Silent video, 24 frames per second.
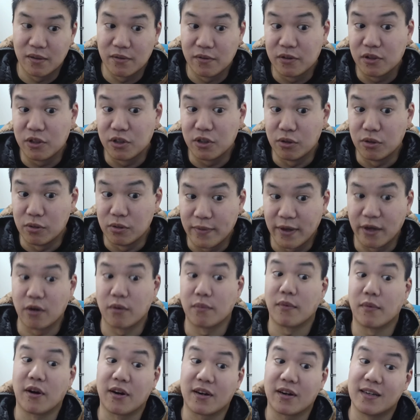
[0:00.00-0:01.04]
to better
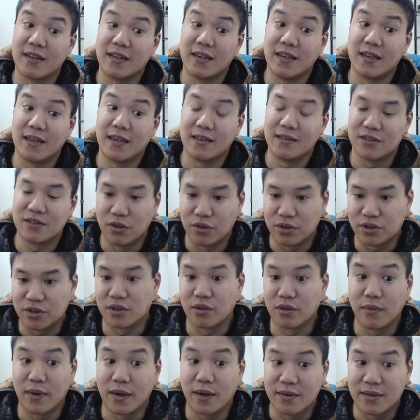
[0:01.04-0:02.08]
marketing, social
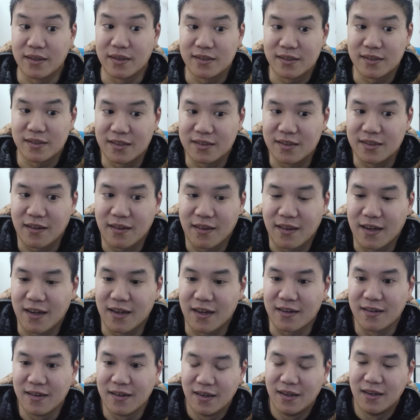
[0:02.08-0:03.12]
awareness, things like
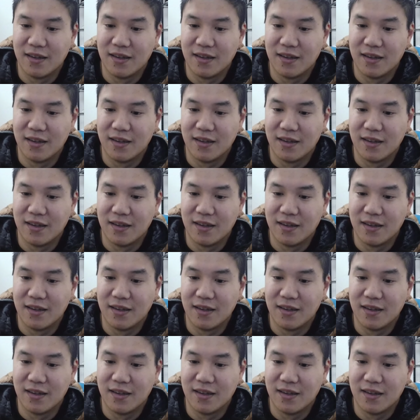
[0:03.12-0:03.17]
that.